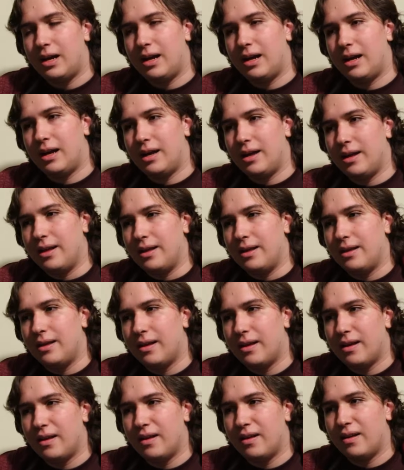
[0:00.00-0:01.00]
I
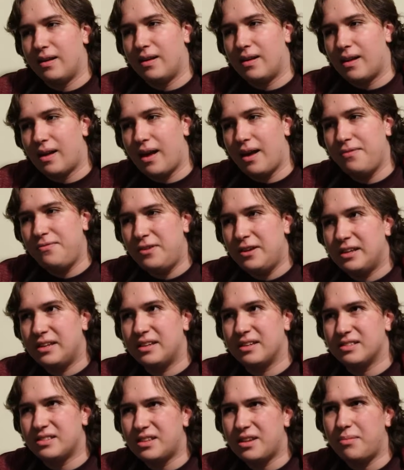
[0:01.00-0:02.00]

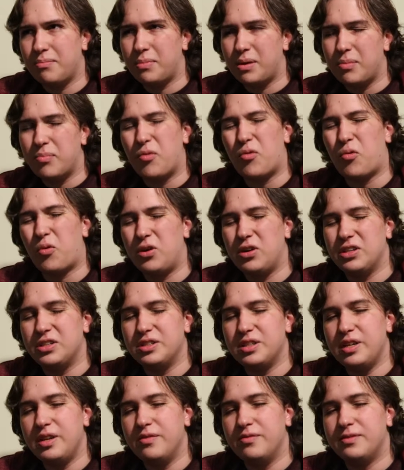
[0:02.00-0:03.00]
think some people were
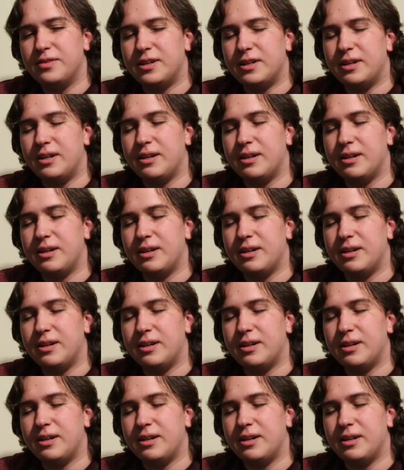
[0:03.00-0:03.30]
deceived.